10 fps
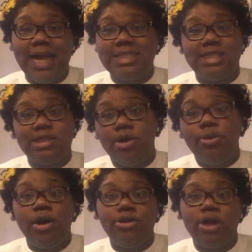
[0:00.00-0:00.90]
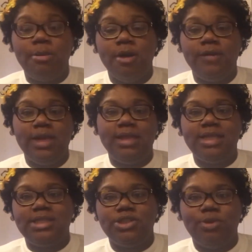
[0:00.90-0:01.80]
I just said, well, you know, I'm already in
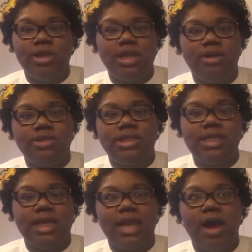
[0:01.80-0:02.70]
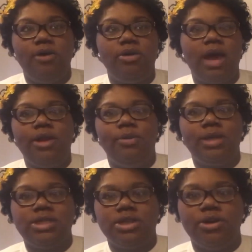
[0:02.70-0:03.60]
this situation. I'll just stick it out. I don't
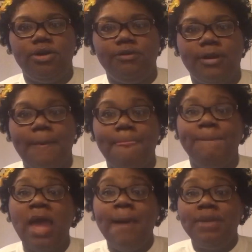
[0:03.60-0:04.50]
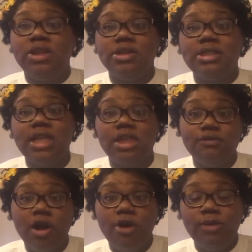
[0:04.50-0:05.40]
want to start over. But there's
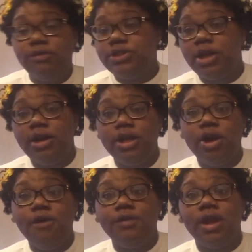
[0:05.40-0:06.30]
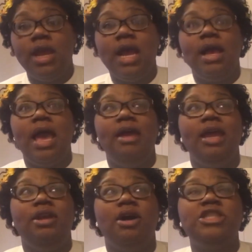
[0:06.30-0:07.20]
nothing wrong with starting over.
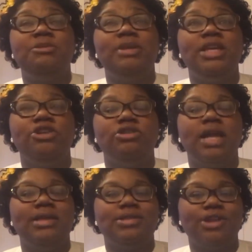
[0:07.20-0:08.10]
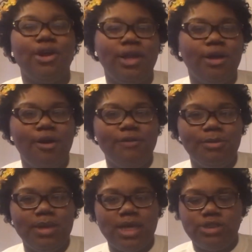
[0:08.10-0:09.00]
And, and, ultimately, you're not starting
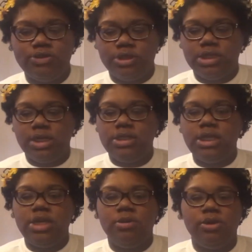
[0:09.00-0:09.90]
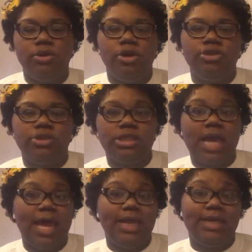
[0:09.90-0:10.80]
over because you're just continuing on. You're just
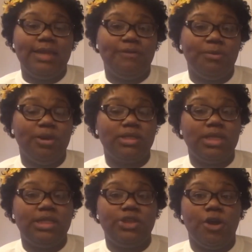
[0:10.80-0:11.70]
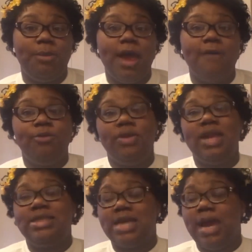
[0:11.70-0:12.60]
adding a different person into your path when
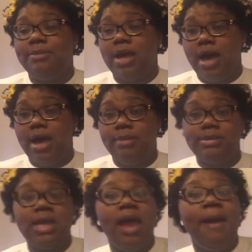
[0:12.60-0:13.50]
that time comes.